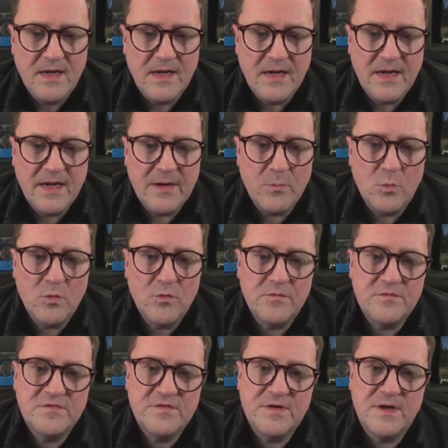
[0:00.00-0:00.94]
it will
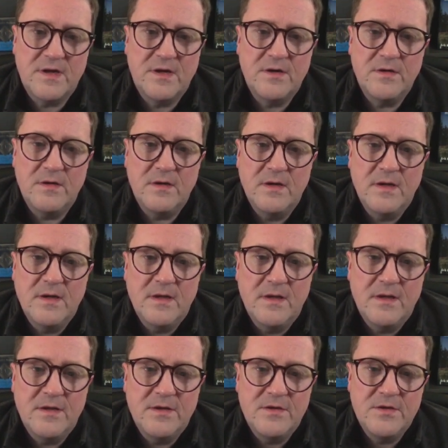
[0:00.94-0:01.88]
tell
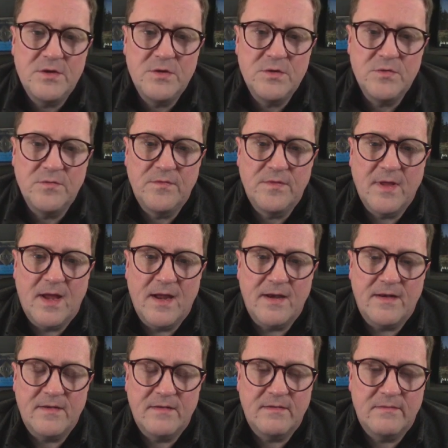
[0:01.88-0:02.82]
you
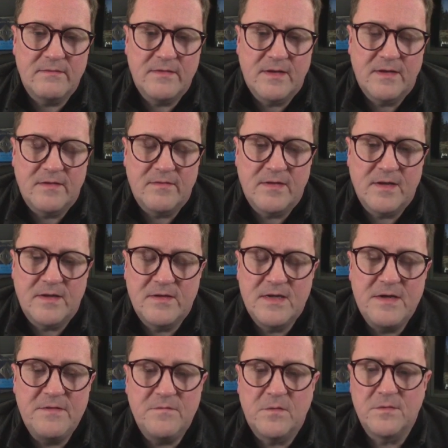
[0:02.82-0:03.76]
that the
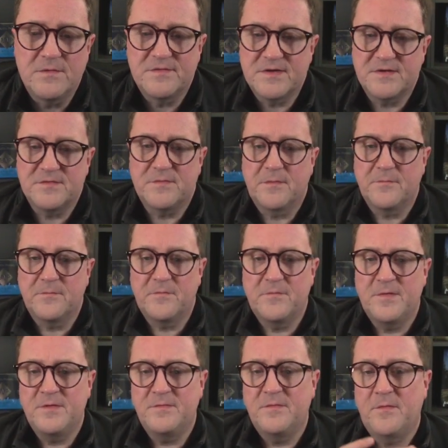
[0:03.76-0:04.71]
default says from
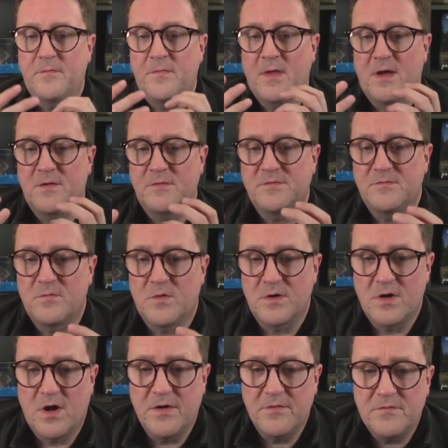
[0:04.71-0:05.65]

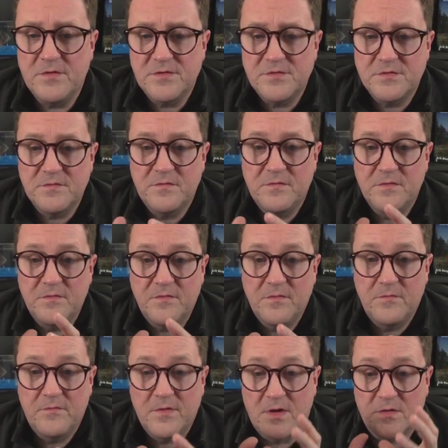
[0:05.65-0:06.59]
50,100 to
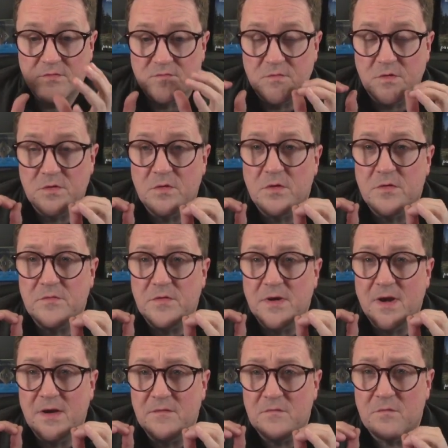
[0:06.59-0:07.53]

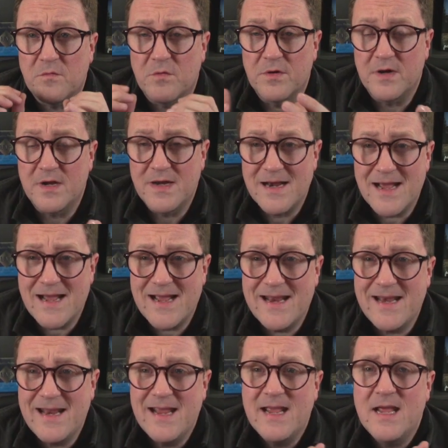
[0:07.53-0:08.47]
50,149.